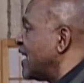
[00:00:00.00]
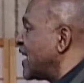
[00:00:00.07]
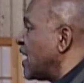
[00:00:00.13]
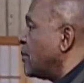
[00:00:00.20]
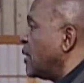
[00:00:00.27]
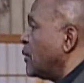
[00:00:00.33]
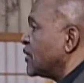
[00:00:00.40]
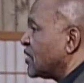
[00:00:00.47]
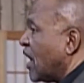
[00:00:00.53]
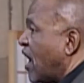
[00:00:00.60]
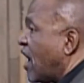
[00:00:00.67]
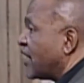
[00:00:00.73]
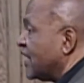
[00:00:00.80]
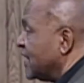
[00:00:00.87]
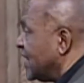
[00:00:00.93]
up. It was
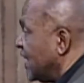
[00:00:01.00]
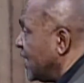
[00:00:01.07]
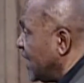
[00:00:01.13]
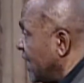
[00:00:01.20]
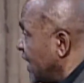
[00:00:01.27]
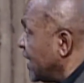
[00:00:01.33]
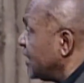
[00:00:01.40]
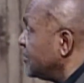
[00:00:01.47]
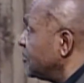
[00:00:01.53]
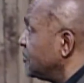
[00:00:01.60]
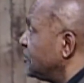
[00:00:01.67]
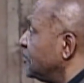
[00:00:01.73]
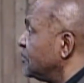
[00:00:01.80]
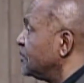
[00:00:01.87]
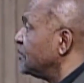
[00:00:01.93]
hard to get in.
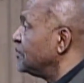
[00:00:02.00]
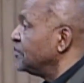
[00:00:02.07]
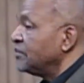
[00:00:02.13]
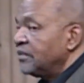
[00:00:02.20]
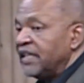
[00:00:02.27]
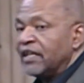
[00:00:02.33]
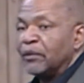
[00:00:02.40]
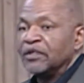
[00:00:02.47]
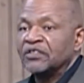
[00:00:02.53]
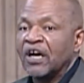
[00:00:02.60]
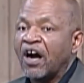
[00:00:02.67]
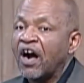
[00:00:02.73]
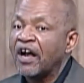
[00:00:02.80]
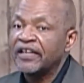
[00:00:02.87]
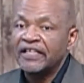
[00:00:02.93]
It was
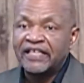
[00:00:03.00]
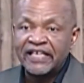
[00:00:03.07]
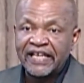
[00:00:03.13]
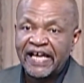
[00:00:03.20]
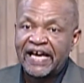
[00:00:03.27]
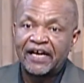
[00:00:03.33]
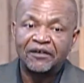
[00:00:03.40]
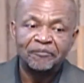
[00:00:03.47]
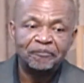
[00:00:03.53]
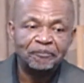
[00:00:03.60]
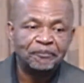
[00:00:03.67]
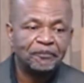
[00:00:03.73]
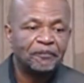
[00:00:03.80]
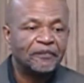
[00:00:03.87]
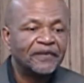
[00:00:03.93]
hard to get out.
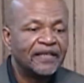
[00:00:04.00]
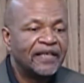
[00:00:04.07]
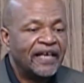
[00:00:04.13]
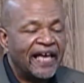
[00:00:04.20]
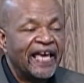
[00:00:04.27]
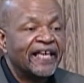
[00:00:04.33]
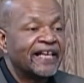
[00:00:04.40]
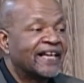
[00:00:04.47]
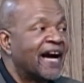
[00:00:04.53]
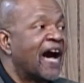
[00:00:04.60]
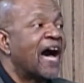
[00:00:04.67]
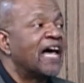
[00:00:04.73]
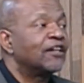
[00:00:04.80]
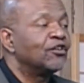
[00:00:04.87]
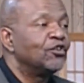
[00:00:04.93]
And
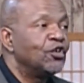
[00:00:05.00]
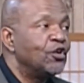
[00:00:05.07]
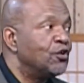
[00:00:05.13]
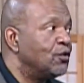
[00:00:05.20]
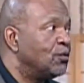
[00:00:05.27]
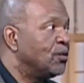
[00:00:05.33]
God knew